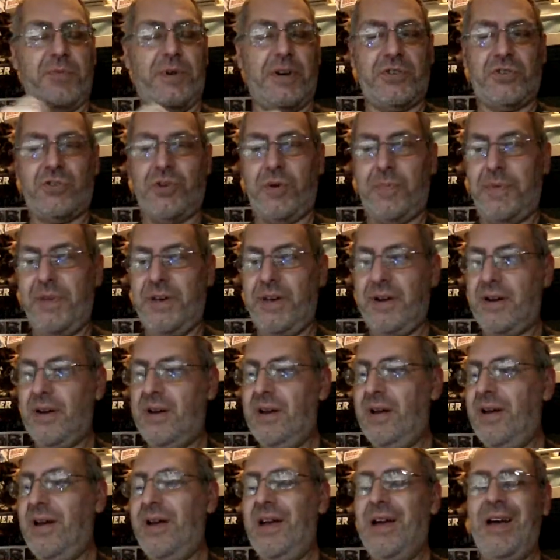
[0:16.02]
Workshop here.
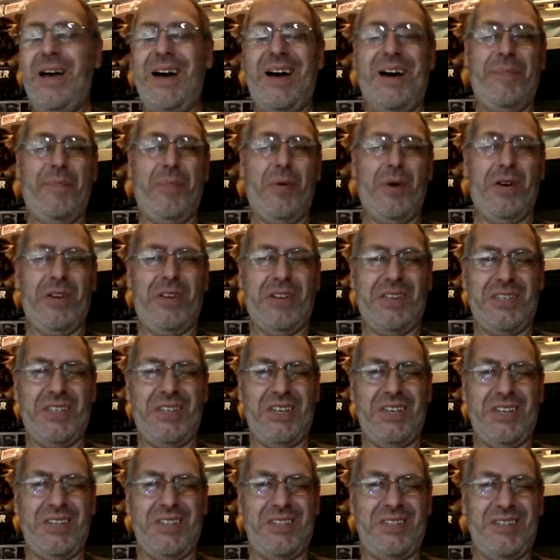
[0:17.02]

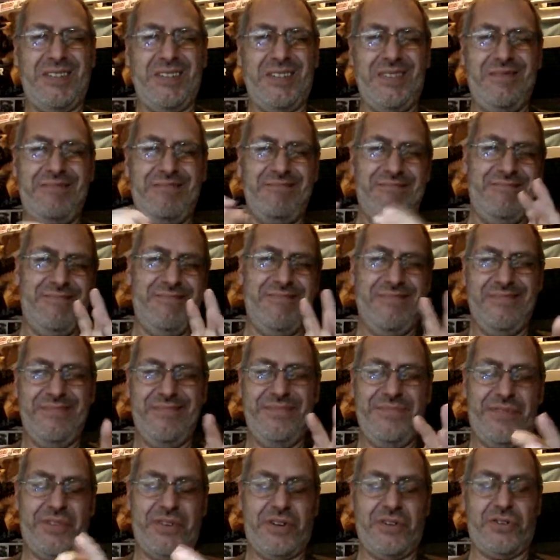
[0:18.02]
Apologies
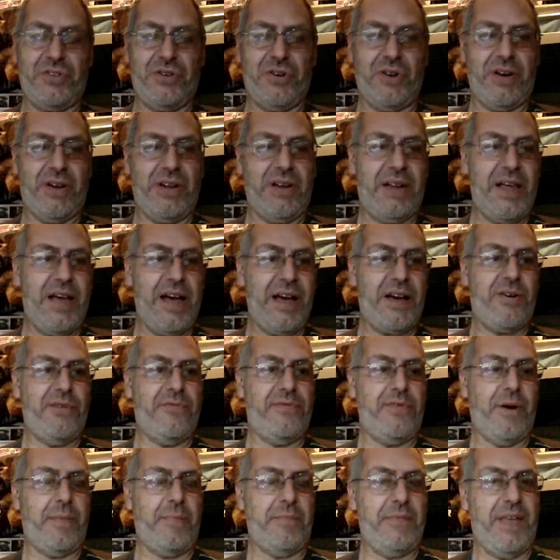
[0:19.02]
for sort of lack of
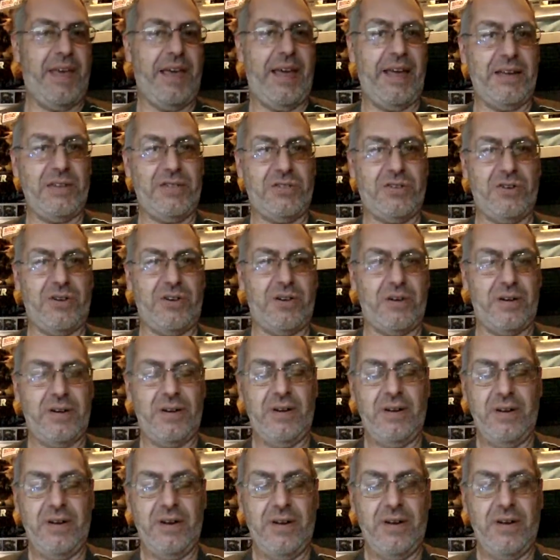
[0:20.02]
updates or
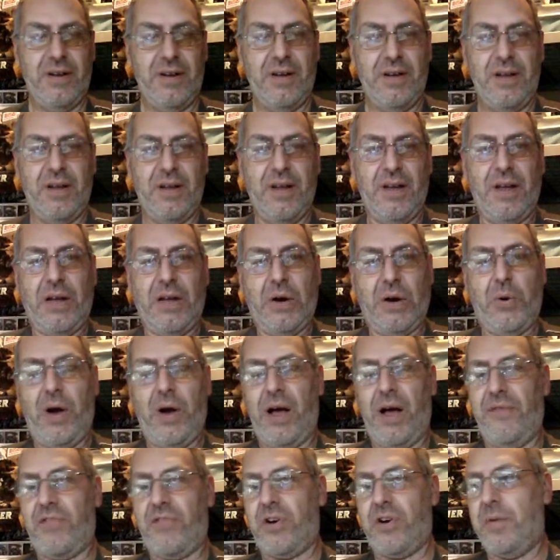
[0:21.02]

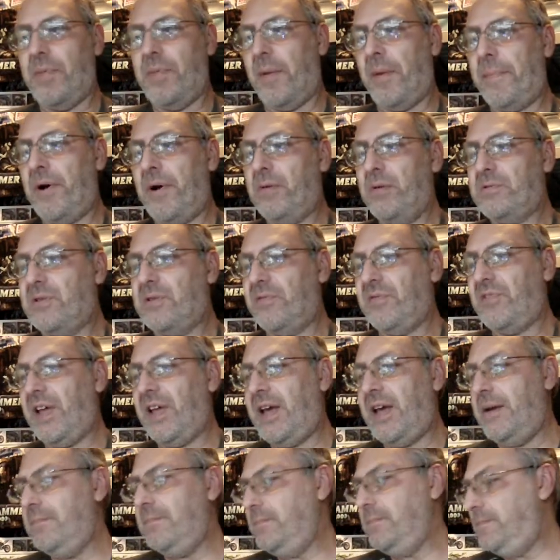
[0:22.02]
whatever on my builds of late.